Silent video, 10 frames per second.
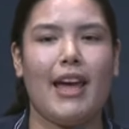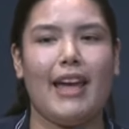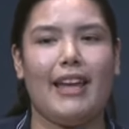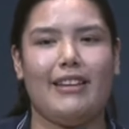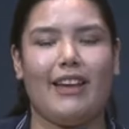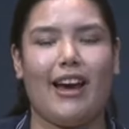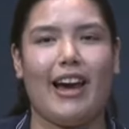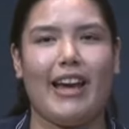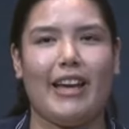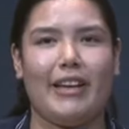And
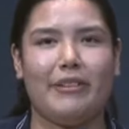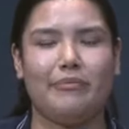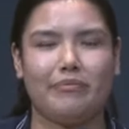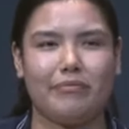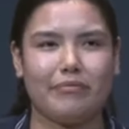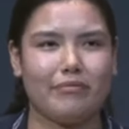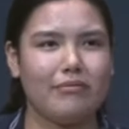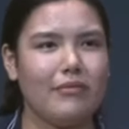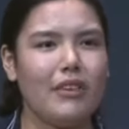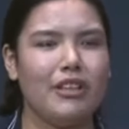I
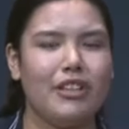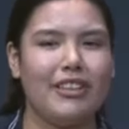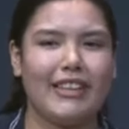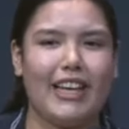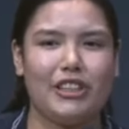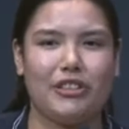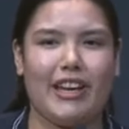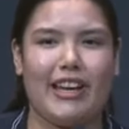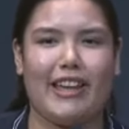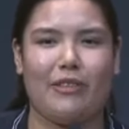took that
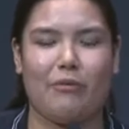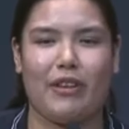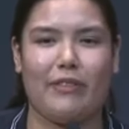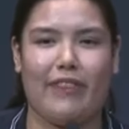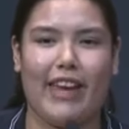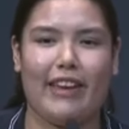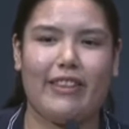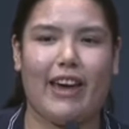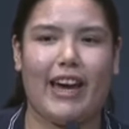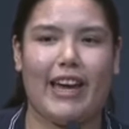strength and with faith
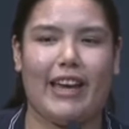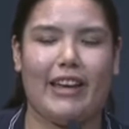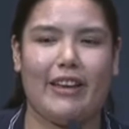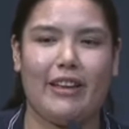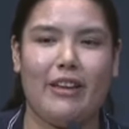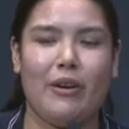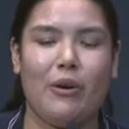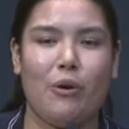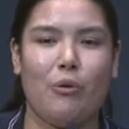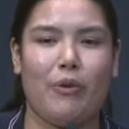I
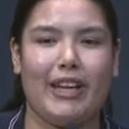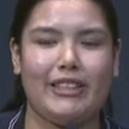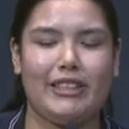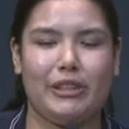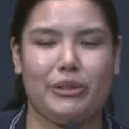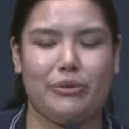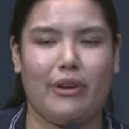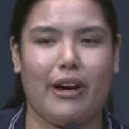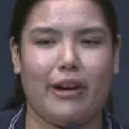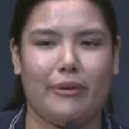went to
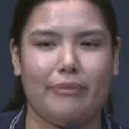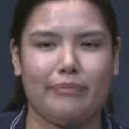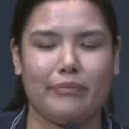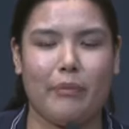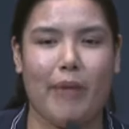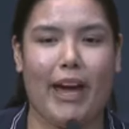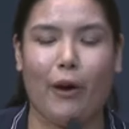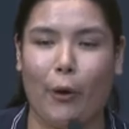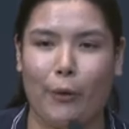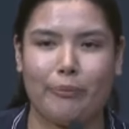back
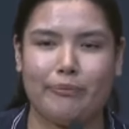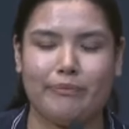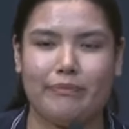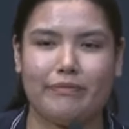home.